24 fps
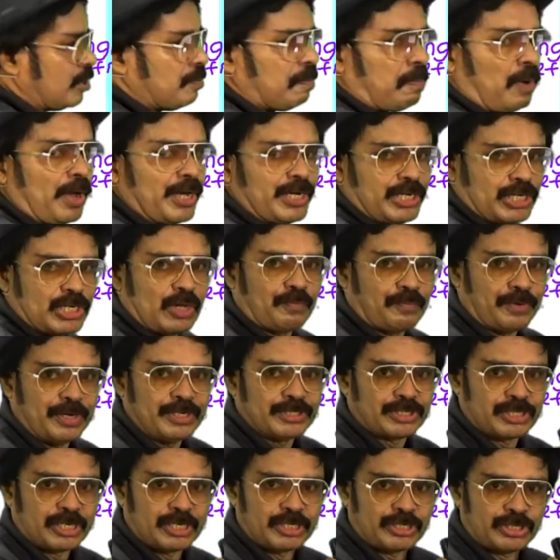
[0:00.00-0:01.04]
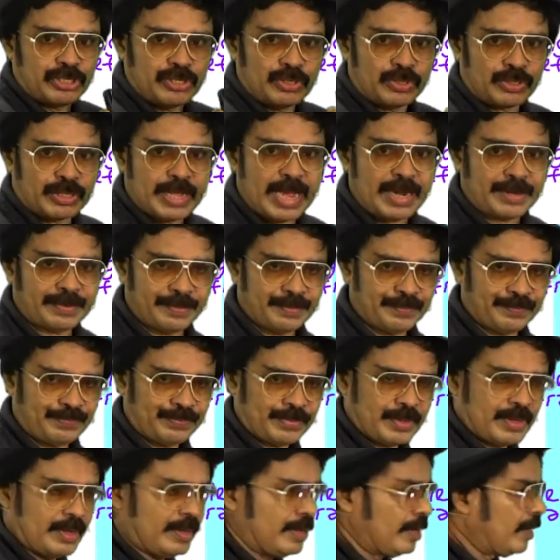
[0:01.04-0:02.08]
the point of incidence, you know that.
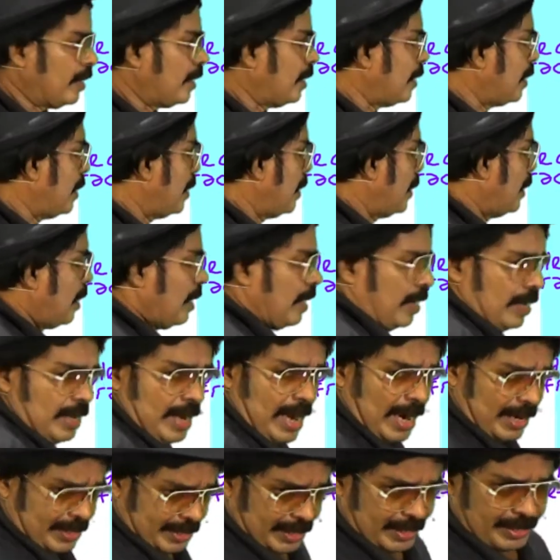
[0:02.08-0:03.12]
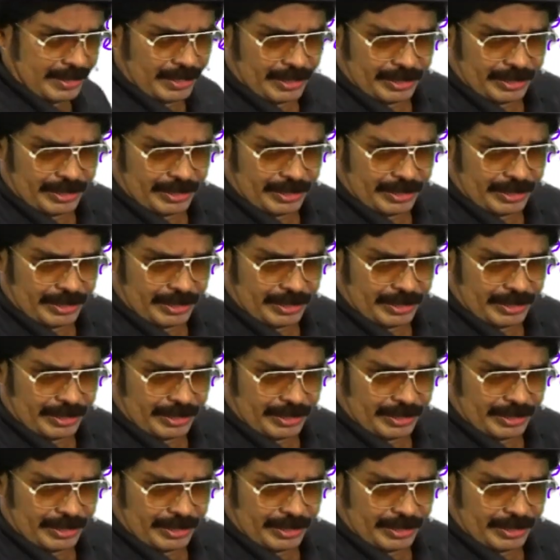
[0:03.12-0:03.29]
And in the